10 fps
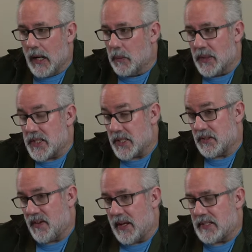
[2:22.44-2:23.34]
which
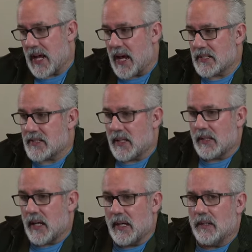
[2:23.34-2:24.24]
is
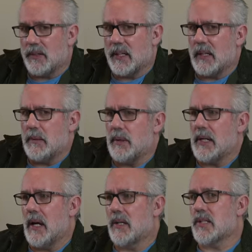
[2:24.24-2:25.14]
fantastic. I don't think
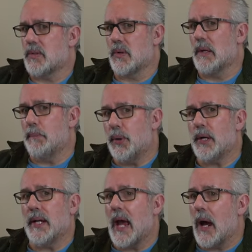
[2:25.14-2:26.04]
anybody else is really
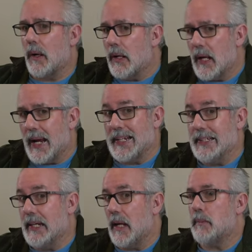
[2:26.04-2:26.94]
putting out a
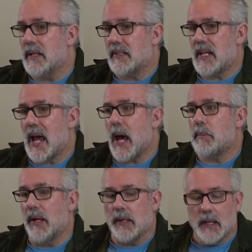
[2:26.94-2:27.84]
gaming
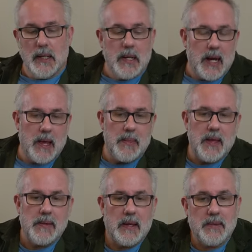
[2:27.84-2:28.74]
tablet. And
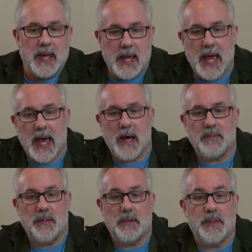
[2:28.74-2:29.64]
then they
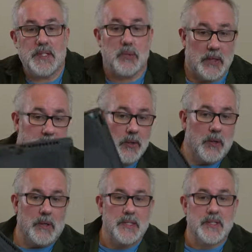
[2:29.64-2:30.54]
have this one, of
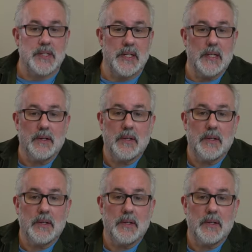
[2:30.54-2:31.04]
course, the